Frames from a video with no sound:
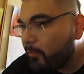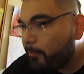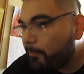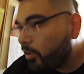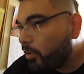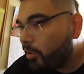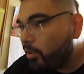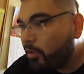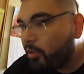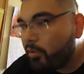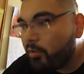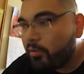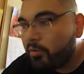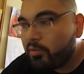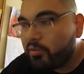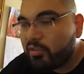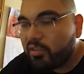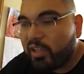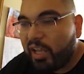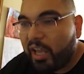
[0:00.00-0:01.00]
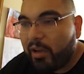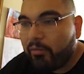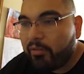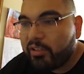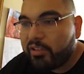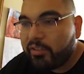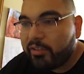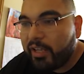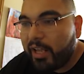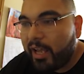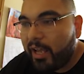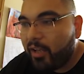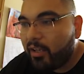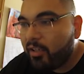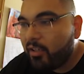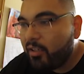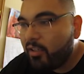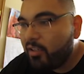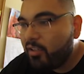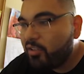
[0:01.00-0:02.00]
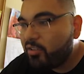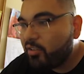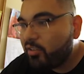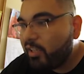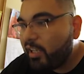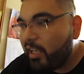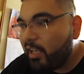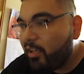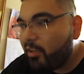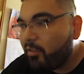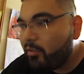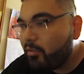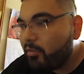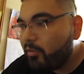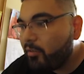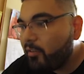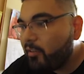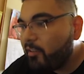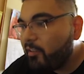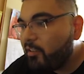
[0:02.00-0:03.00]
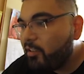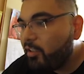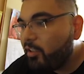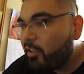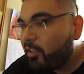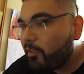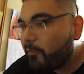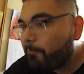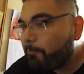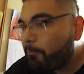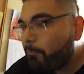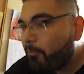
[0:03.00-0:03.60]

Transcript: There we go, so I will do that. So now, look,